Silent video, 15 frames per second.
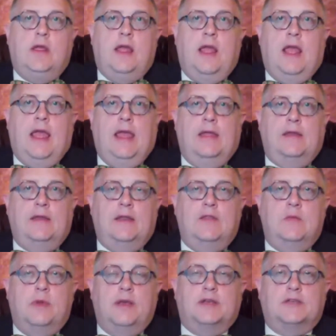And in the
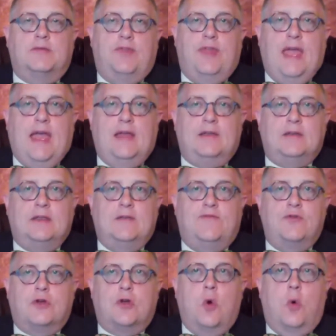mix of that, if
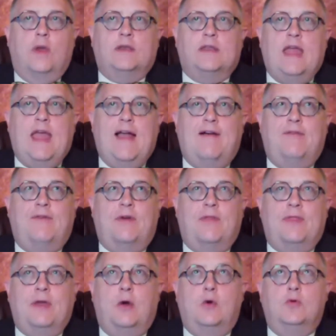you're going to have
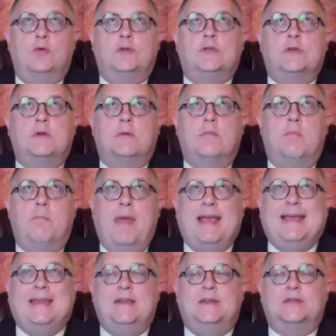those
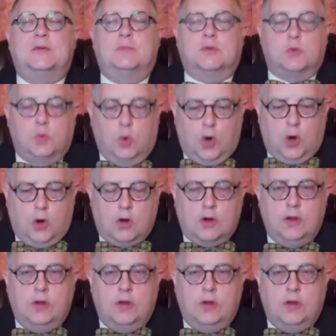mechanisms work,